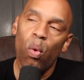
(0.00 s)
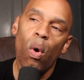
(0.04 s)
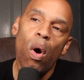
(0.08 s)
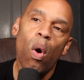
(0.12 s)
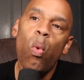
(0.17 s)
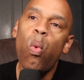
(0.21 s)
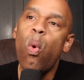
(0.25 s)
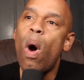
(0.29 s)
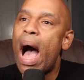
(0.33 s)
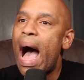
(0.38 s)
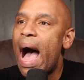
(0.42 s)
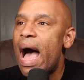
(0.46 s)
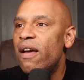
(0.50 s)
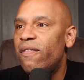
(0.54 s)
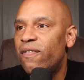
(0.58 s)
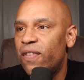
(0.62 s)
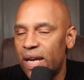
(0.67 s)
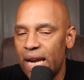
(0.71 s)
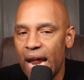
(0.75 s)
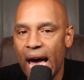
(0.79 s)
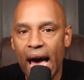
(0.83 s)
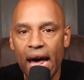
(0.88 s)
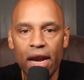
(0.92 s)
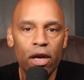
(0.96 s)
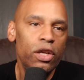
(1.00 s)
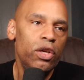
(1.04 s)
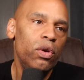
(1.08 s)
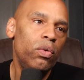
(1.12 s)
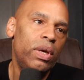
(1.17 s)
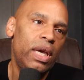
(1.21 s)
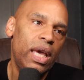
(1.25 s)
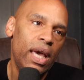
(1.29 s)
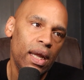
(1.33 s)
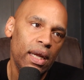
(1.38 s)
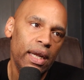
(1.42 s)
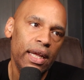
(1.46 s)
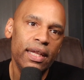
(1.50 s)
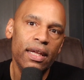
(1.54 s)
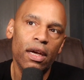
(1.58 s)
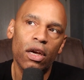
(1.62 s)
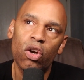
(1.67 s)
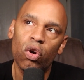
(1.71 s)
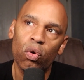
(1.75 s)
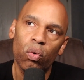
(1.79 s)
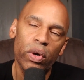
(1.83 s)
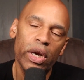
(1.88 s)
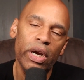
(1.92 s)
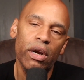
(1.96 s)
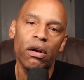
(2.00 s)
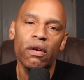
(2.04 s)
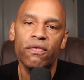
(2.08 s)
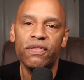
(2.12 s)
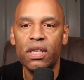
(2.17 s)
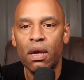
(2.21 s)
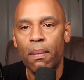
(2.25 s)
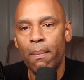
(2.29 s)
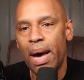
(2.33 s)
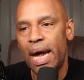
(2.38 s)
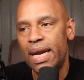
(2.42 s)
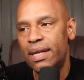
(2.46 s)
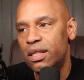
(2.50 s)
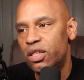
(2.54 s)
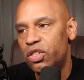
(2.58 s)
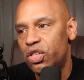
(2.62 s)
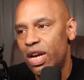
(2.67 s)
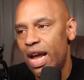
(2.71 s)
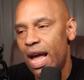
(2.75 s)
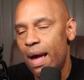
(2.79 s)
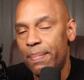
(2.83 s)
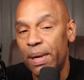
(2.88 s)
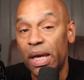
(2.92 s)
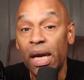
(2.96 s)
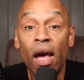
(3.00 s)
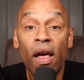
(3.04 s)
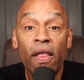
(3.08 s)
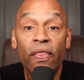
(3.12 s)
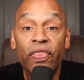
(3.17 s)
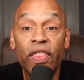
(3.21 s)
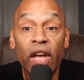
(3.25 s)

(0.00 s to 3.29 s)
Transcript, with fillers: Well, why, Fanon, are you killing a career if somebody's a champion?